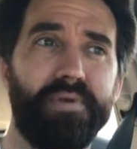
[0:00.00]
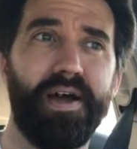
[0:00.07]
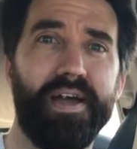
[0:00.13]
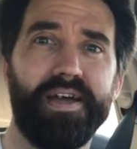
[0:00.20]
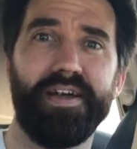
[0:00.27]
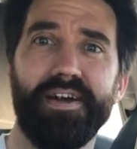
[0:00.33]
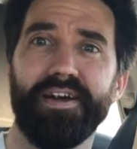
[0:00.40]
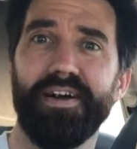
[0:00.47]

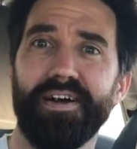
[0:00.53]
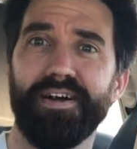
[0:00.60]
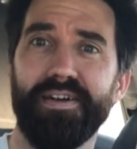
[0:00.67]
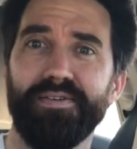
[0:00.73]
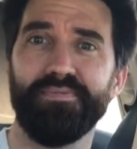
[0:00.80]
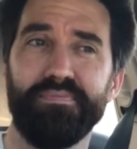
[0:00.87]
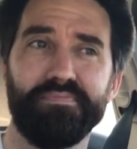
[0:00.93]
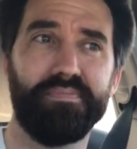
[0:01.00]
my
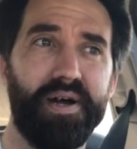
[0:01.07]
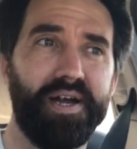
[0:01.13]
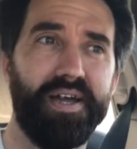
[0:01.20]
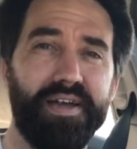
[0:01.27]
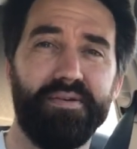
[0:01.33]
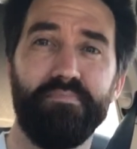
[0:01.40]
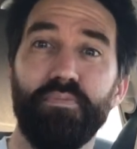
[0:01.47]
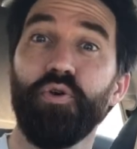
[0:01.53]

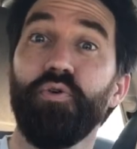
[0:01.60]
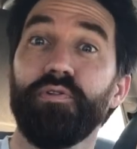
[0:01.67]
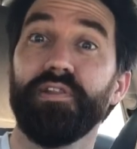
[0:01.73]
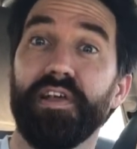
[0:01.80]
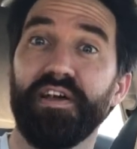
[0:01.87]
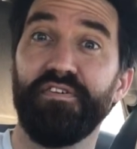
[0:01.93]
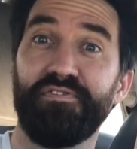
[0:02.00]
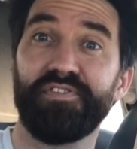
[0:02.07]
my mood
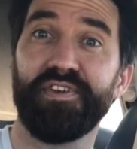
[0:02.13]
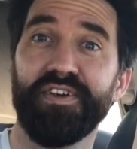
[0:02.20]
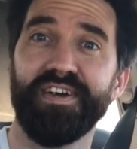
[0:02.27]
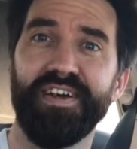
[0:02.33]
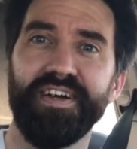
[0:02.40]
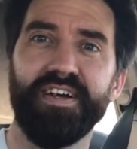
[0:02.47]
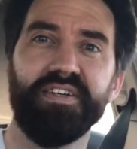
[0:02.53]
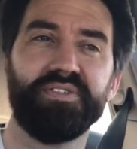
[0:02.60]
lift.
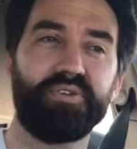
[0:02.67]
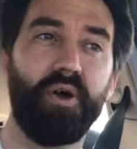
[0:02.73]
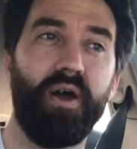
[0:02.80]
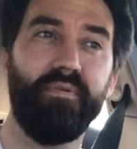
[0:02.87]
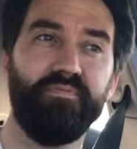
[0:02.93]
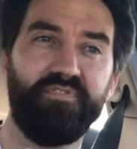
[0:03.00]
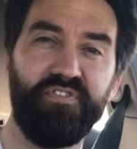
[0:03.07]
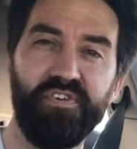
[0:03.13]
So
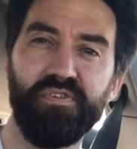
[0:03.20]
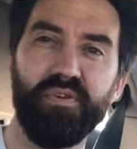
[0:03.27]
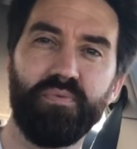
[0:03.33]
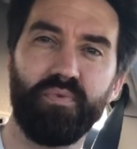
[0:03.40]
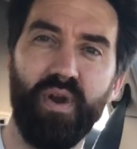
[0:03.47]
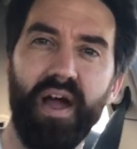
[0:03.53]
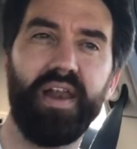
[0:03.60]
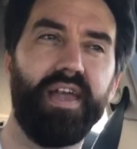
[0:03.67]
I'm
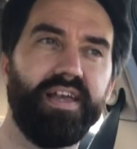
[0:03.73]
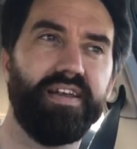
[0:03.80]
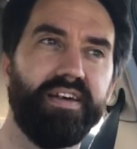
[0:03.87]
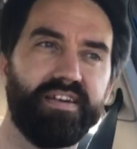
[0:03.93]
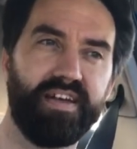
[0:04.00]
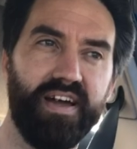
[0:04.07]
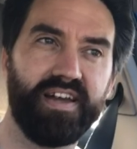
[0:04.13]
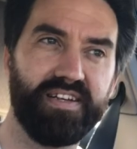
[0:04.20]
feeling ready
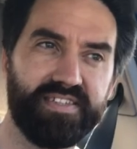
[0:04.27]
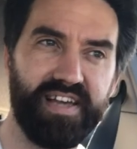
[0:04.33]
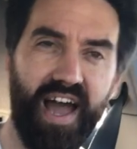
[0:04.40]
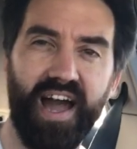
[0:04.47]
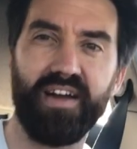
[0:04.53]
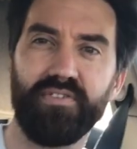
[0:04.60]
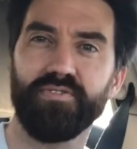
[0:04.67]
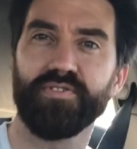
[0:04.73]
to kind of
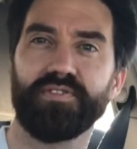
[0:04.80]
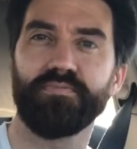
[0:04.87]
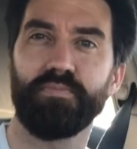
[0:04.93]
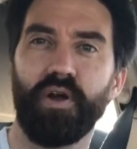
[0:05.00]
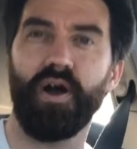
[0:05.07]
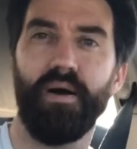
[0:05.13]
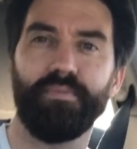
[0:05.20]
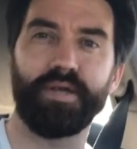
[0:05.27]
tackle some
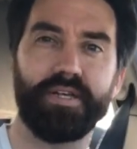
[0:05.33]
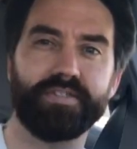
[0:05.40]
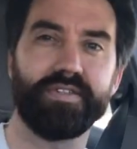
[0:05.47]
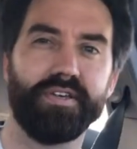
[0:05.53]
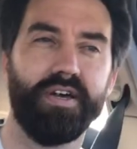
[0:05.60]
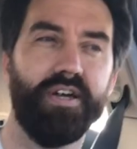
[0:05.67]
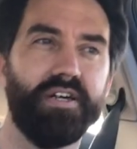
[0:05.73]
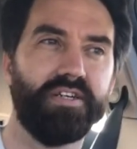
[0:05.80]
comics.
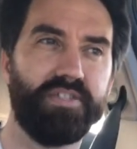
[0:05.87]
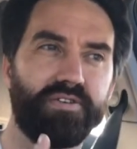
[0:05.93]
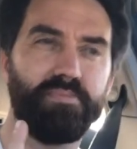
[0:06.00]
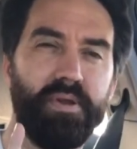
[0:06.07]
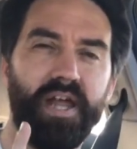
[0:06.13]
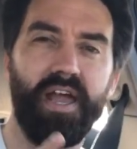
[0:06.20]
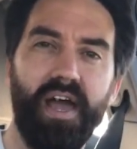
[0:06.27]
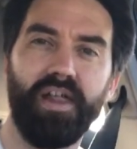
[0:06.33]
So I'm
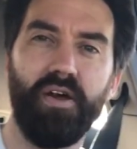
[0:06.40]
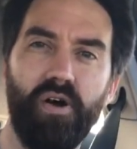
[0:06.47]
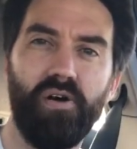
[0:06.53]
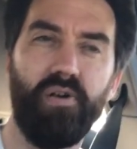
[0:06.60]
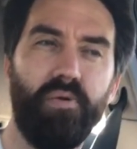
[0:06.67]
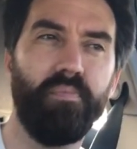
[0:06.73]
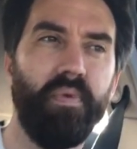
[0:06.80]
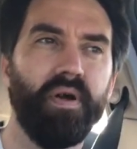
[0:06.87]
gonna head
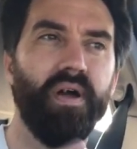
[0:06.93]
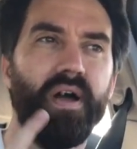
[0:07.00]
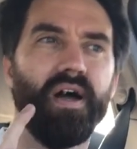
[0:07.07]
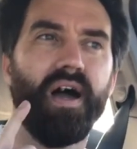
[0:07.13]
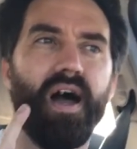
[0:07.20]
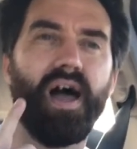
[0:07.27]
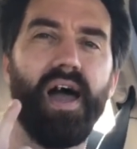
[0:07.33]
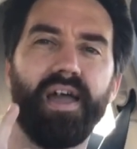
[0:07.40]

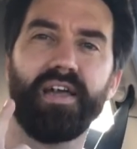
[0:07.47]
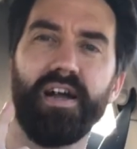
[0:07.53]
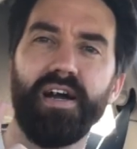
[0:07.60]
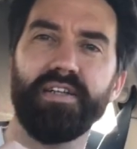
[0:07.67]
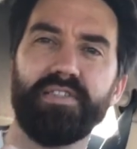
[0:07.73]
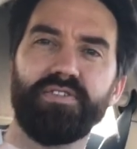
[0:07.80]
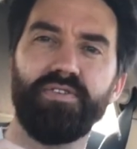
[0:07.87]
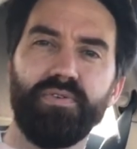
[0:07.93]
home. I
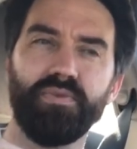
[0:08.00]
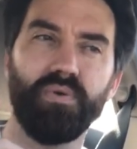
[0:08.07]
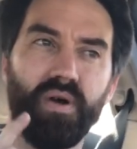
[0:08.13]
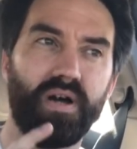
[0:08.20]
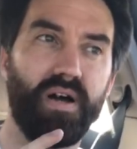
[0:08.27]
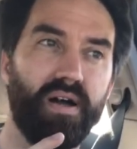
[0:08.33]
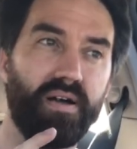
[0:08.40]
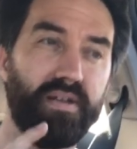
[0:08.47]
got
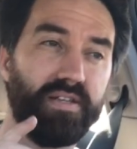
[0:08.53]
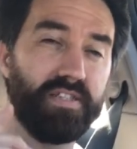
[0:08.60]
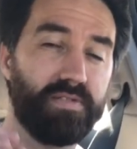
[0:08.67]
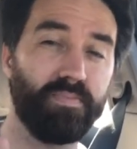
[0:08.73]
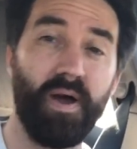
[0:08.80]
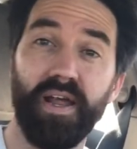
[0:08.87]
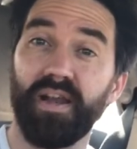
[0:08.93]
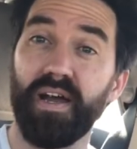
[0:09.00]
to, it's
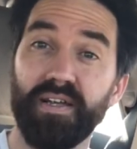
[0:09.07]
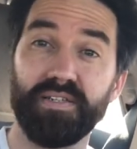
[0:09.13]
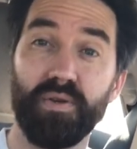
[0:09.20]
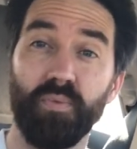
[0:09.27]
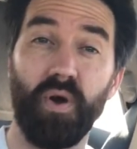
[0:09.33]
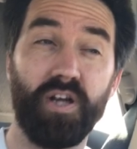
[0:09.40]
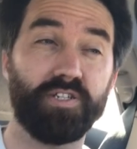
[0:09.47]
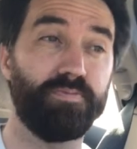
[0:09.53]
my night
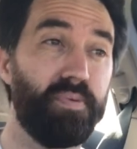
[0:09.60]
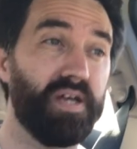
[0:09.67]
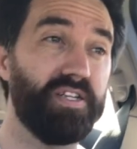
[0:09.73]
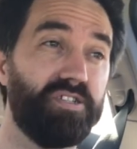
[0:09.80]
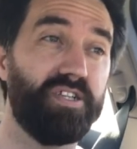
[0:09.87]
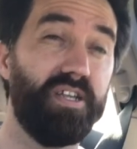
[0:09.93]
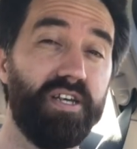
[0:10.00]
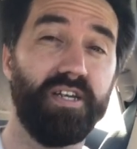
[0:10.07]
to watch
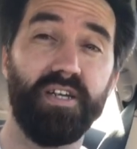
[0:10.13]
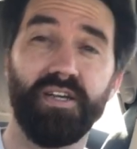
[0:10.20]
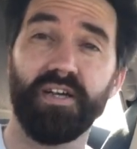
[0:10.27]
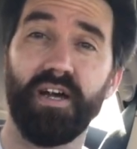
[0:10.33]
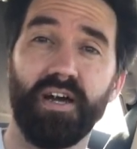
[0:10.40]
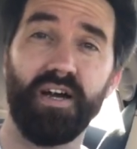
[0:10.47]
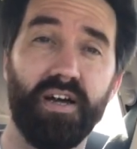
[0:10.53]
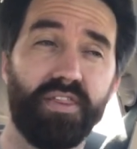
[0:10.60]
Benji.
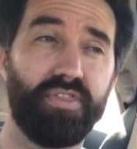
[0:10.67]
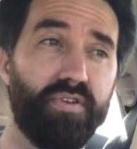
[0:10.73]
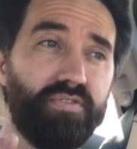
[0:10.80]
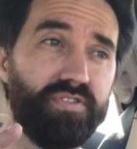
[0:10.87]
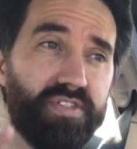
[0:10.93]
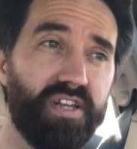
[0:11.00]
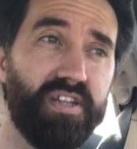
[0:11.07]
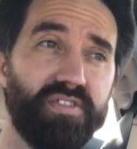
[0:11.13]

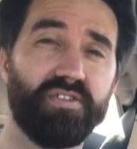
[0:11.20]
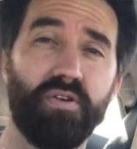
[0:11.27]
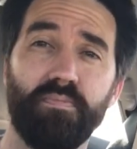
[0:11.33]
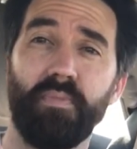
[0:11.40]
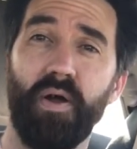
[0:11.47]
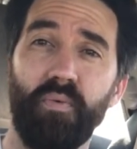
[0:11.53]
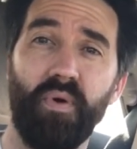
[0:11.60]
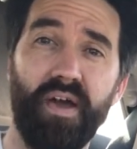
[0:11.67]
Thursdays are
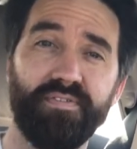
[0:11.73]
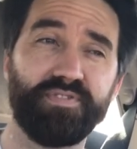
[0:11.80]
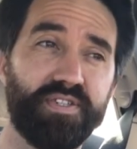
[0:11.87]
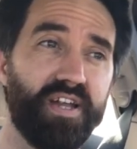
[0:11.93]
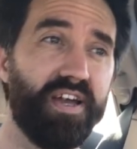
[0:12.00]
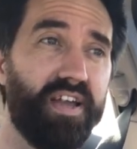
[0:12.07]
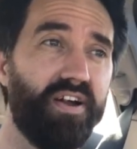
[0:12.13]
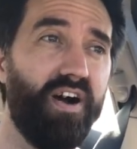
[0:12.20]
my wife's
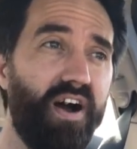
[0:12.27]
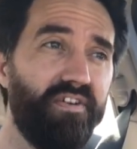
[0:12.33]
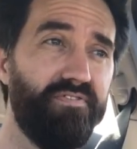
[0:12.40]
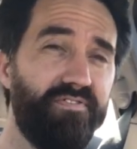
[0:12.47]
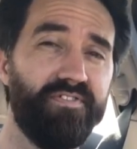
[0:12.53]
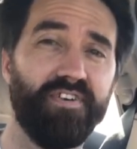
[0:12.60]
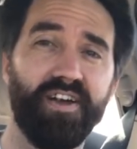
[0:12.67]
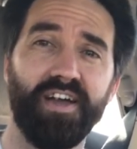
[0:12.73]
night off,
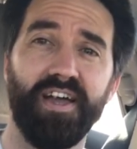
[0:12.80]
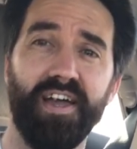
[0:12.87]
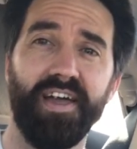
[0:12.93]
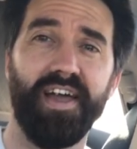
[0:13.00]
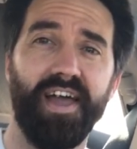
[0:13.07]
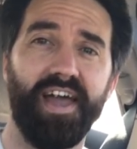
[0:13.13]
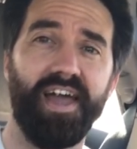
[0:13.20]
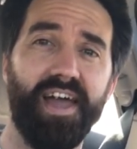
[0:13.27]

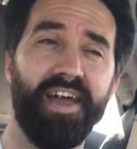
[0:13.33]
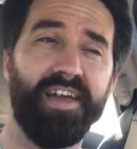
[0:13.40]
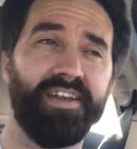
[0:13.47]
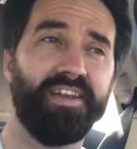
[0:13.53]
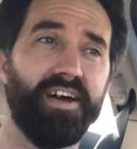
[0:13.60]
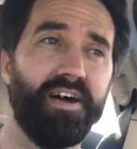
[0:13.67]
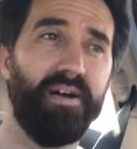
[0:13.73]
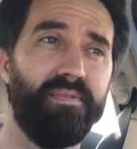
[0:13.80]

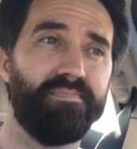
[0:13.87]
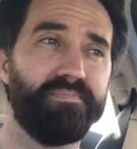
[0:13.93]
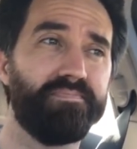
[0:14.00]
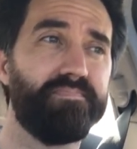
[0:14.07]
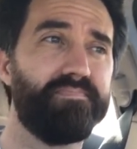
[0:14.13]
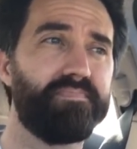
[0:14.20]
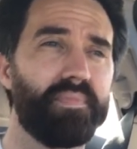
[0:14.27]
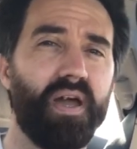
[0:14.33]
and
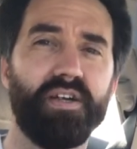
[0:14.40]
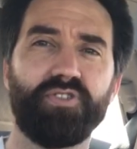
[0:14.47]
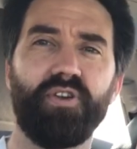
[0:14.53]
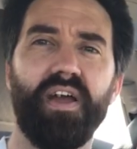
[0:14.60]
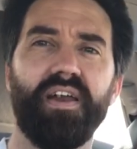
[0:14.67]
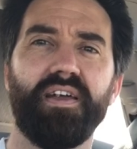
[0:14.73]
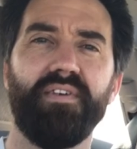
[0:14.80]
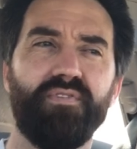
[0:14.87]
I
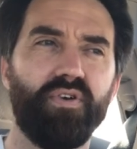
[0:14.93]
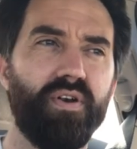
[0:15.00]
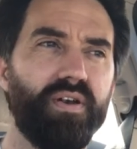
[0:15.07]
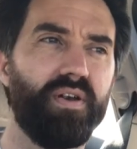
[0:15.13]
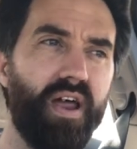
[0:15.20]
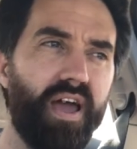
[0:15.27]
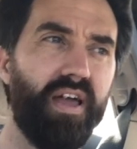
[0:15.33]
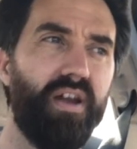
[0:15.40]
try to give her a
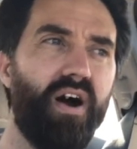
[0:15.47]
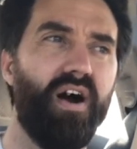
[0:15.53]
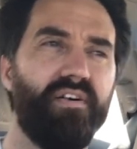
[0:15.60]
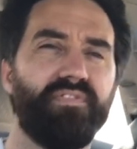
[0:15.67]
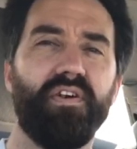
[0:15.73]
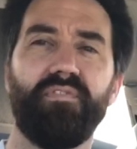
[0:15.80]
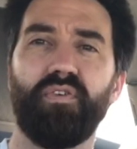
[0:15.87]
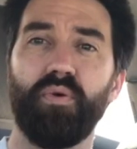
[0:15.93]
night
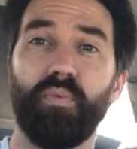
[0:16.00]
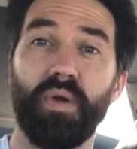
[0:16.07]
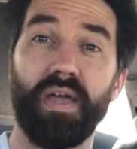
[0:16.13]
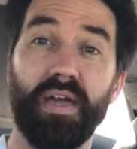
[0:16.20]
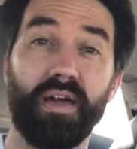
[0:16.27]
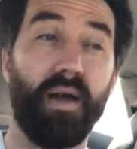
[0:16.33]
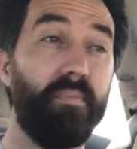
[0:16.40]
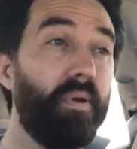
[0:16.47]
off every
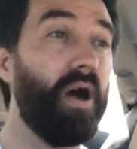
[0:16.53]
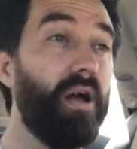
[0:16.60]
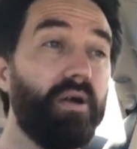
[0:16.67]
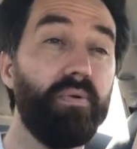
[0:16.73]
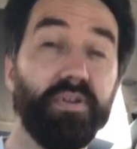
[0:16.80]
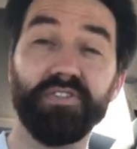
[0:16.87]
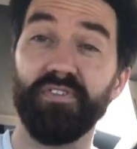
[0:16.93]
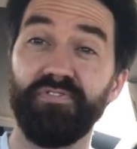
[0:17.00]
week. I'm not
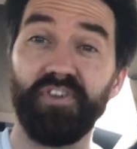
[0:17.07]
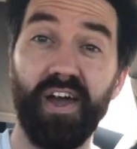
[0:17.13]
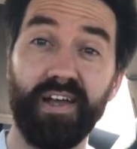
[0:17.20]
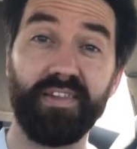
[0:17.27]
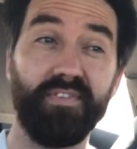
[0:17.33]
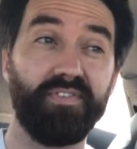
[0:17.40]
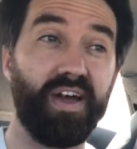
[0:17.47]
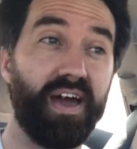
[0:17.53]
always
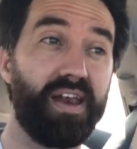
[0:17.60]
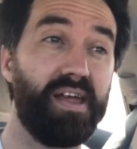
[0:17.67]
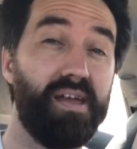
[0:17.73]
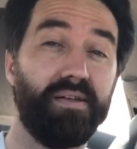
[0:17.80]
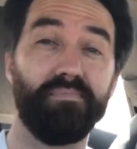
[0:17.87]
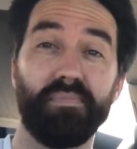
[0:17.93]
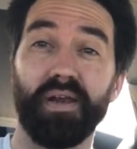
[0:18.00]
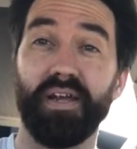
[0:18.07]
effective at
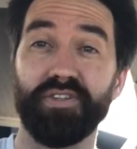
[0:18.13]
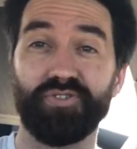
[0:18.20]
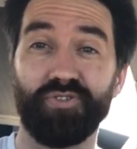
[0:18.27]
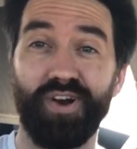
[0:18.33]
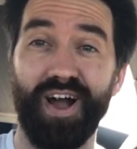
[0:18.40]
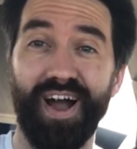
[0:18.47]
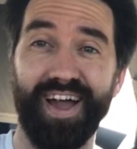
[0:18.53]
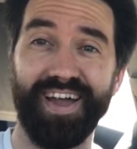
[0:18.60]
it, but I
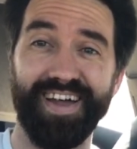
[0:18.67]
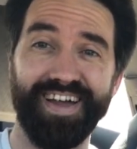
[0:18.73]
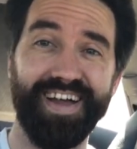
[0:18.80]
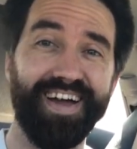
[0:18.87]
try.